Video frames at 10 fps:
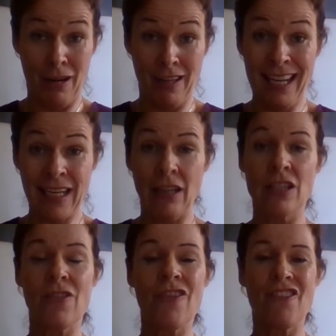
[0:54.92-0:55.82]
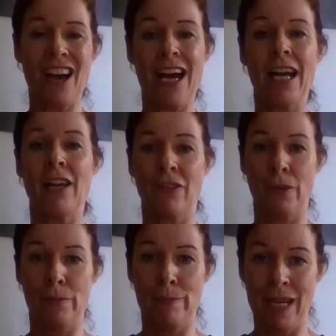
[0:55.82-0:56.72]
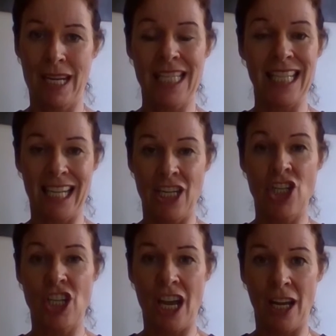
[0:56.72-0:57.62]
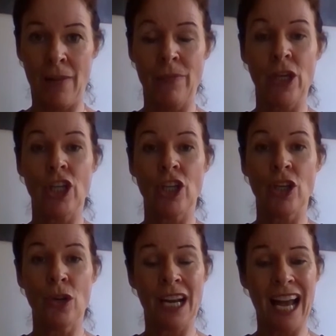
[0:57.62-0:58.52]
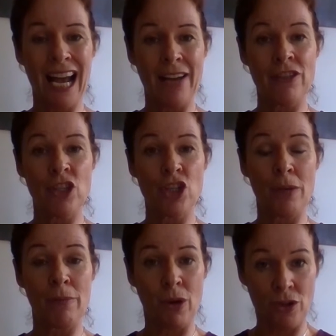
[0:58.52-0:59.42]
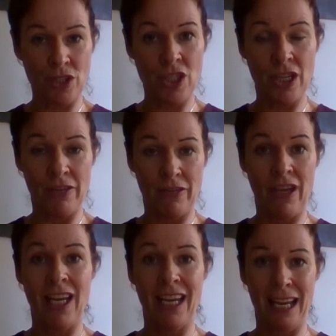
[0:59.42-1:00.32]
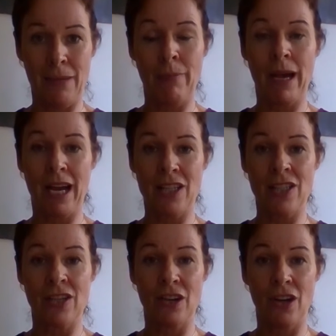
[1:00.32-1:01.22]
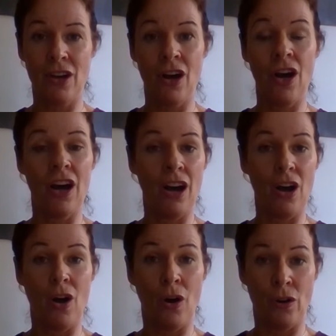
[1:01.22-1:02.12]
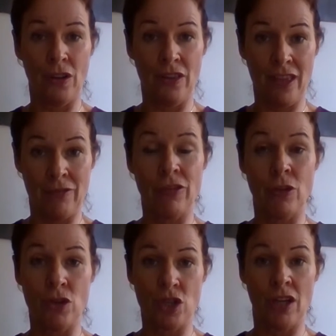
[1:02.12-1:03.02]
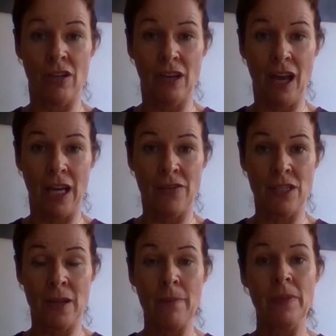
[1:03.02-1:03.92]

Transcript: little as 5 minutes each day, you can have such a positive impact on their future lives.